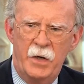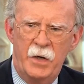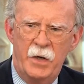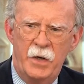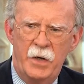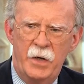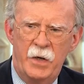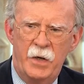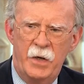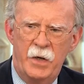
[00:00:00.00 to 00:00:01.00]

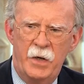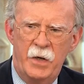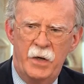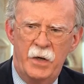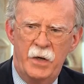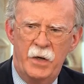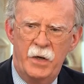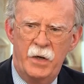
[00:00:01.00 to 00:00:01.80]
(no one is talking)